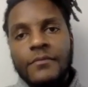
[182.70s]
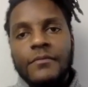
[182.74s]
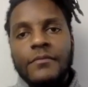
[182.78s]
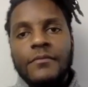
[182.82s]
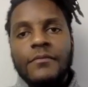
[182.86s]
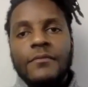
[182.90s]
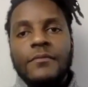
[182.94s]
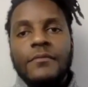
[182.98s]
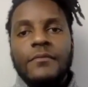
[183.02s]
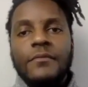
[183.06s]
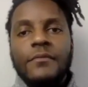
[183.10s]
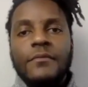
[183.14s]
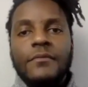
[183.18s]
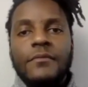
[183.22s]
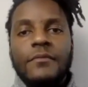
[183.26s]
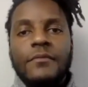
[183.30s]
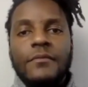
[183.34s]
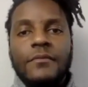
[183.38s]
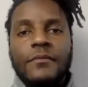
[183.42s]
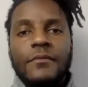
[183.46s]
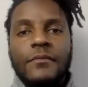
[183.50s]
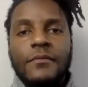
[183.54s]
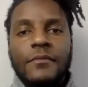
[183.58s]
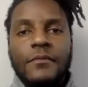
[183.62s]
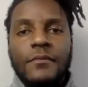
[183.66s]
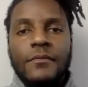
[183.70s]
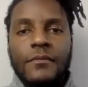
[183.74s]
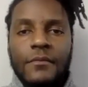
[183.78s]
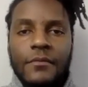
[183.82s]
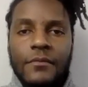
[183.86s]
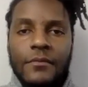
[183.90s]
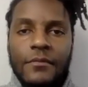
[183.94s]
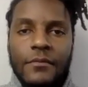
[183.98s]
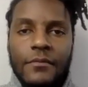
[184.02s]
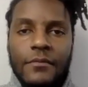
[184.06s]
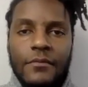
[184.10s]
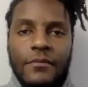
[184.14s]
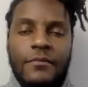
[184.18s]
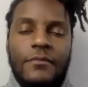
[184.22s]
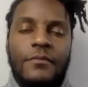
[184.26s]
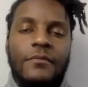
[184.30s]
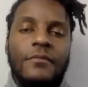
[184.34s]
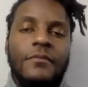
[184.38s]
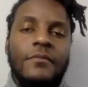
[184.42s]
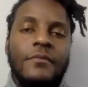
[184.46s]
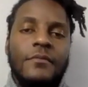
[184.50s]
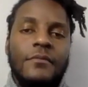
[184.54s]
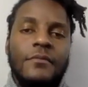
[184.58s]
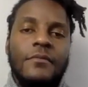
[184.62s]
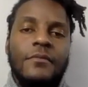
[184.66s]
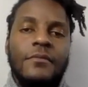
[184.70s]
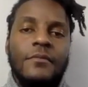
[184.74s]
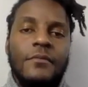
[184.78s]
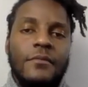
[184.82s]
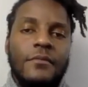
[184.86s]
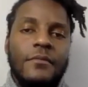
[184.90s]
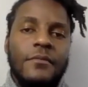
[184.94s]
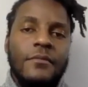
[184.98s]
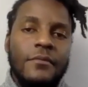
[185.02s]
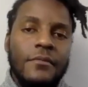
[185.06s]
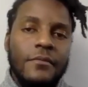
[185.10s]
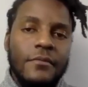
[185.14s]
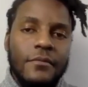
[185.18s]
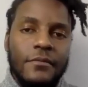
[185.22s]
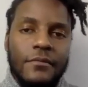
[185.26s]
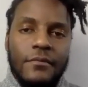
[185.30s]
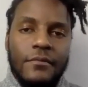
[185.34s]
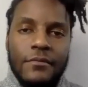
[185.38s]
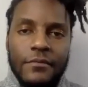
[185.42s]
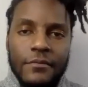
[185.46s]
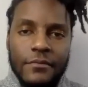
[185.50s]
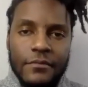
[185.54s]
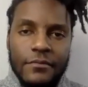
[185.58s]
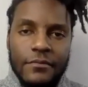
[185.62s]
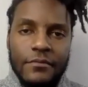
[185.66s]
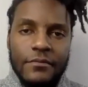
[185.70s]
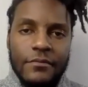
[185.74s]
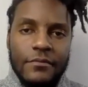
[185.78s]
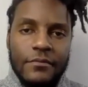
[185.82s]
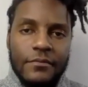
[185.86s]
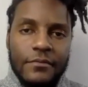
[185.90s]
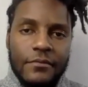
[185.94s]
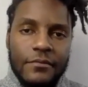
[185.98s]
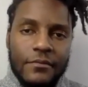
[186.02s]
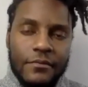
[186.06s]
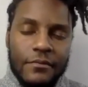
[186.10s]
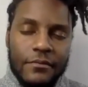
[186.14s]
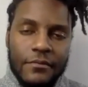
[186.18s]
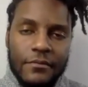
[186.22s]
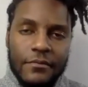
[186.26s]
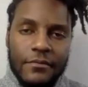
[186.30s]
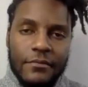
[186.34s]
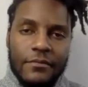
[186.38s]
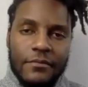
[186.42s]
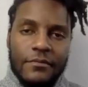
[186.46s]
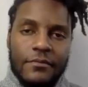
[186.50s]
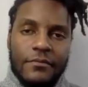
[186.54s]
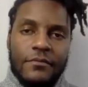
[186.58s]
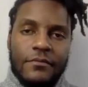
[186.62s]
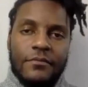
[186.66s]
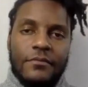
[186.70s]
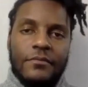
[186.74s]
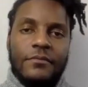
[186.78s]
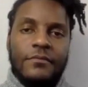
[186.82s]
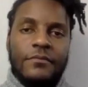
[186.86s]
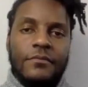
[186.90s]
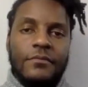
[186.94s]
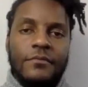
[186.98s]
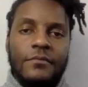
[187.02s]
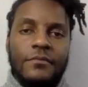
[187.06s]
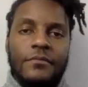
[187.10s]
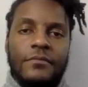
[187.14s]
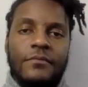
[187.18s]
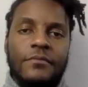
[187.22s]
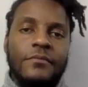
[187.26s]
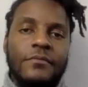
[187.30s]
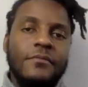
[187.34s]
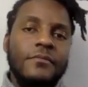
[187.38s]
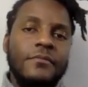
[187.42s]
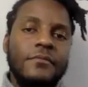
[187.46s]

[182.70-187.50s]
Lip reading: (not speaking)